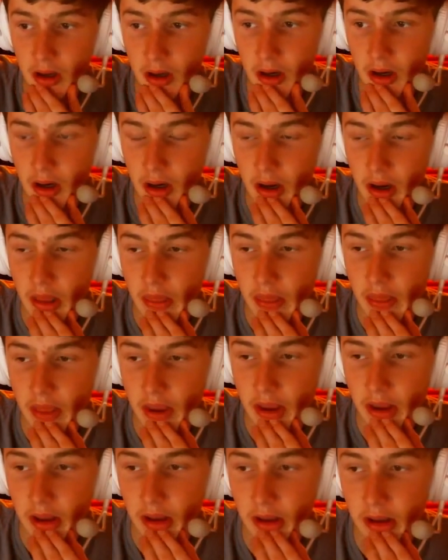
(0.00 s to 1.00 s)
And
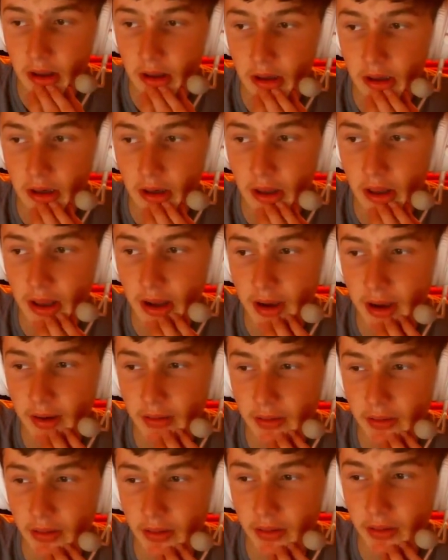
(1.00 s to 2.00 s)
then
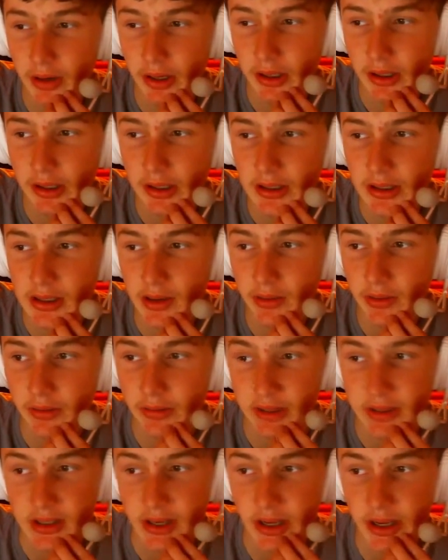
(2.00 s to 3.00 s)
after Renegades, I would have to
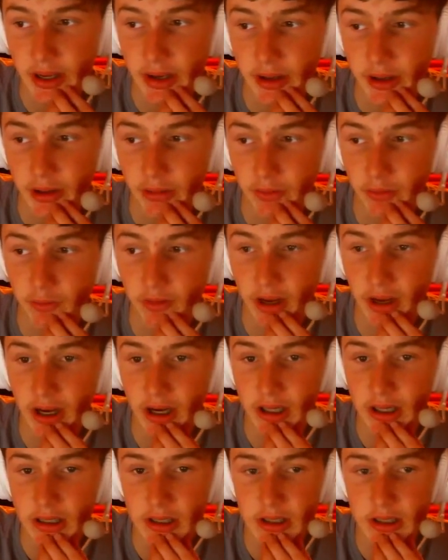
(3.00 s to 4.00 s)
say Echo
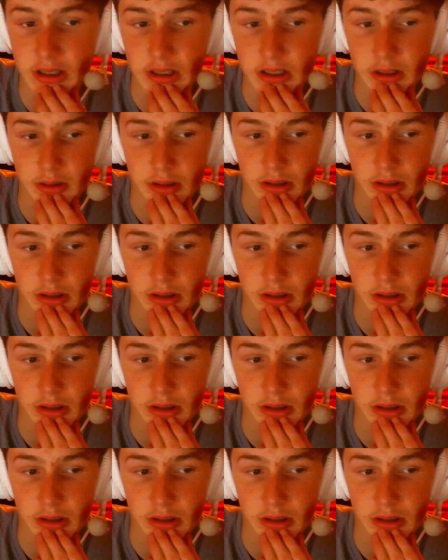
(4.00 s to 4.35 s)
Fox.